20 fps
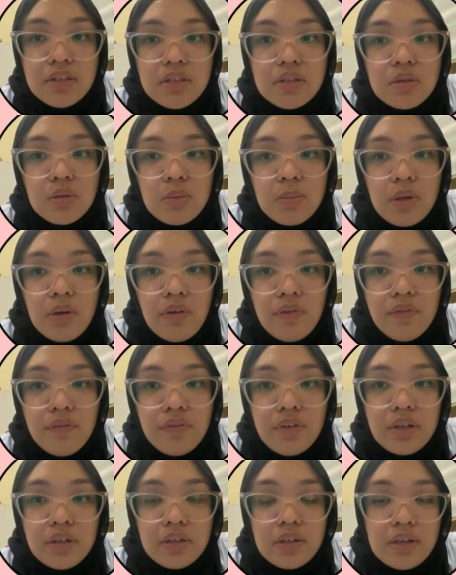to be
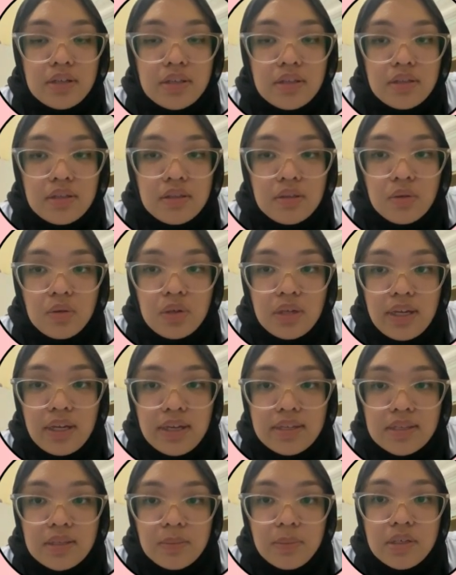offered to the
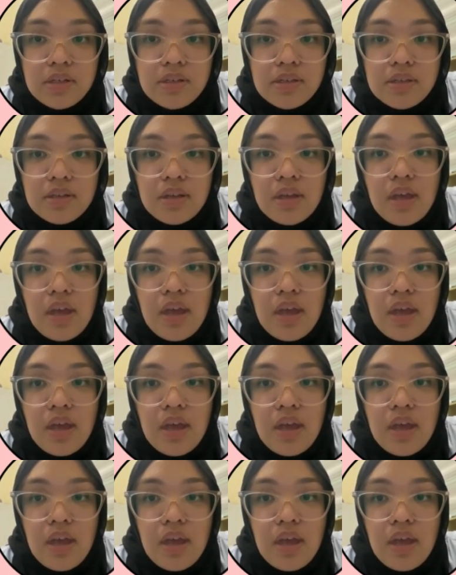customers,